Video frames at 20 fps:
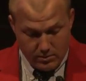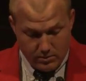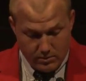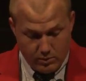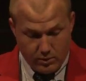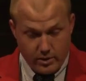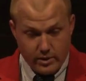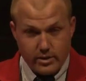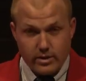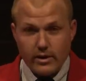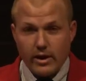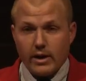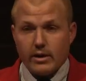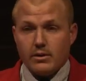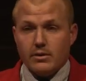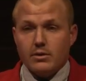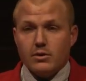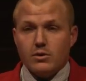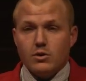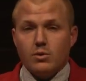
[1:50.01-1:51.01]
want to
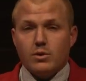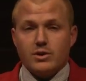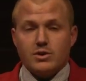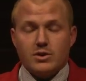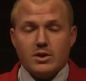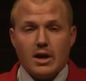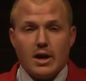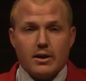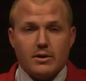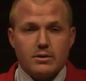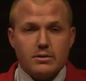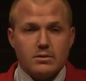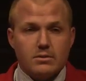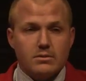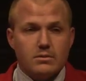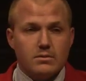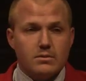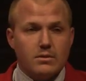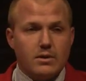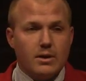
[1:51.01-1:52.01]
thank U.S. Soccer,
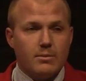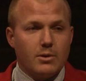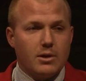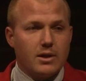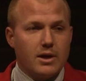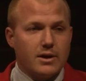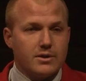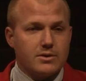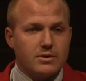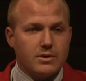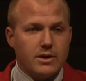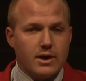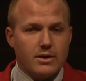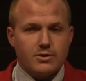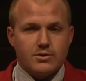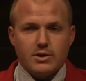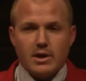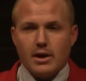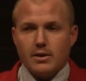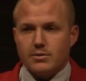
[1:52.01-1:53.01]
MLS,
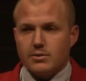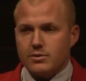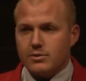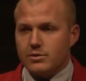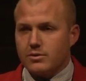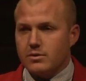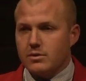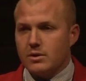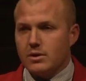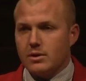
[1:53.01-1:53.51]
Seattle Sounders.